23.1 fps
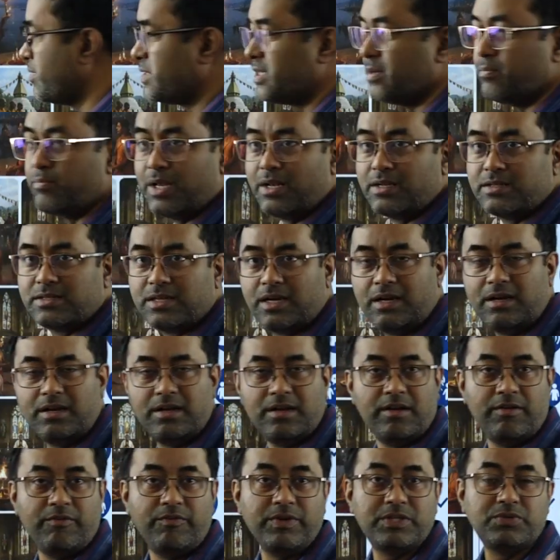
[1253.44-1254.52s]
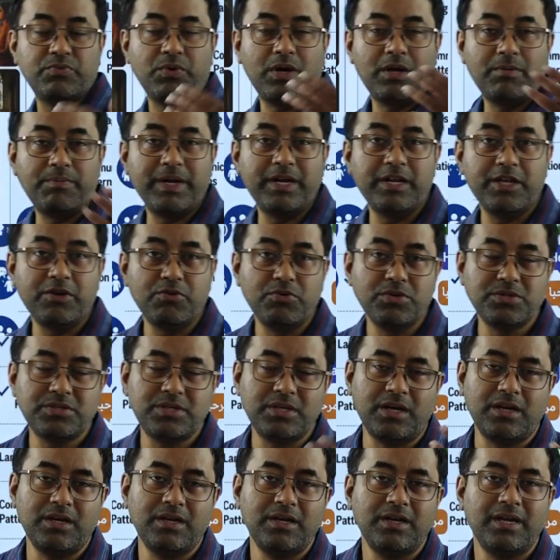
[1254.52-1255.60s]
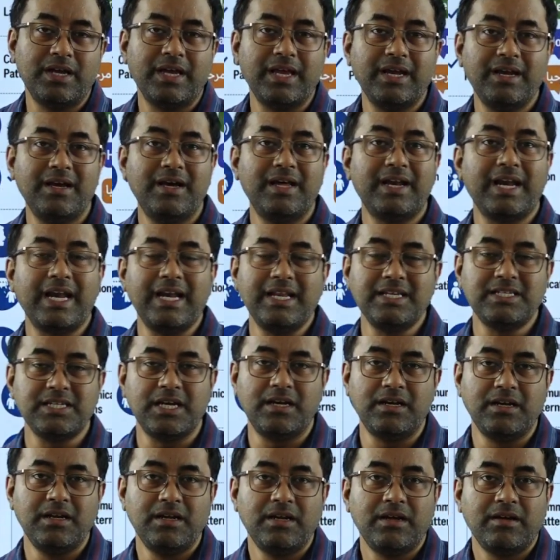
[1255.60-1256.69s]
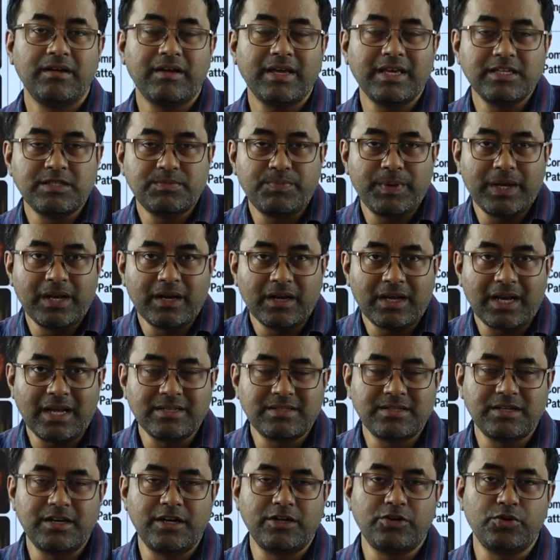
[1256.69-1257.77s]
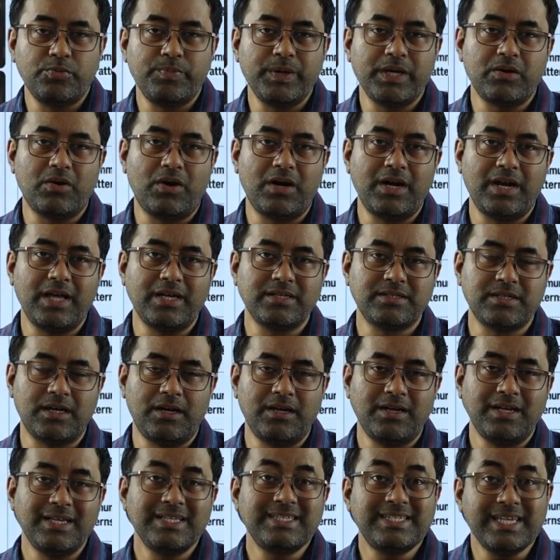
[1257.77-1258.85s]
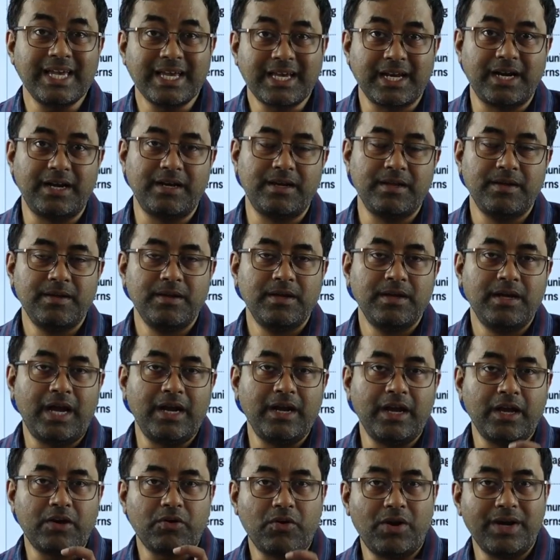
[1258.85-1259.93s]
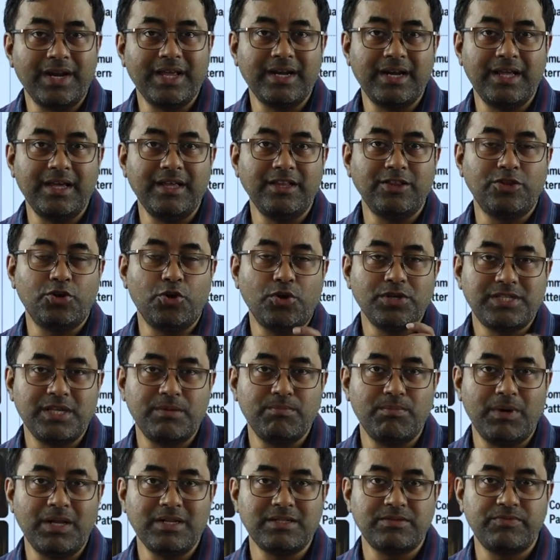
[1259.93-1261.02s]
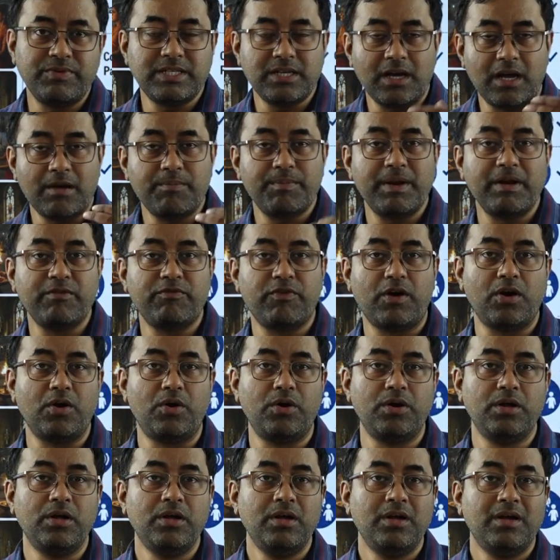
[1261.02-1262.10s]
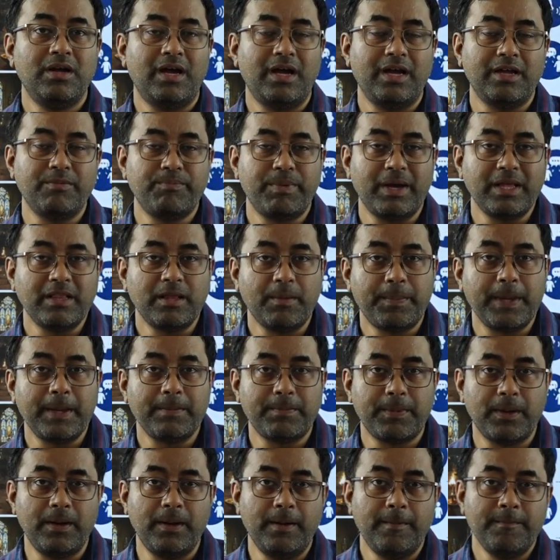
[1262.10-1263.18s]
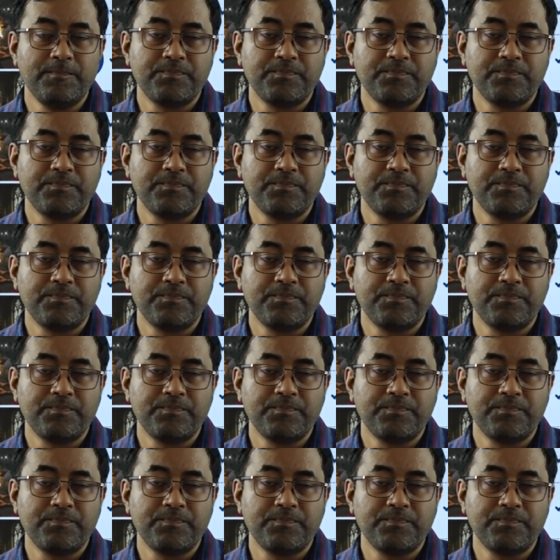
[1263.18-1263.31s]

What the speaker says: symbols which were being used in religion is being considered to be called as sacred. And accordingly, those symbols which are being followed by the people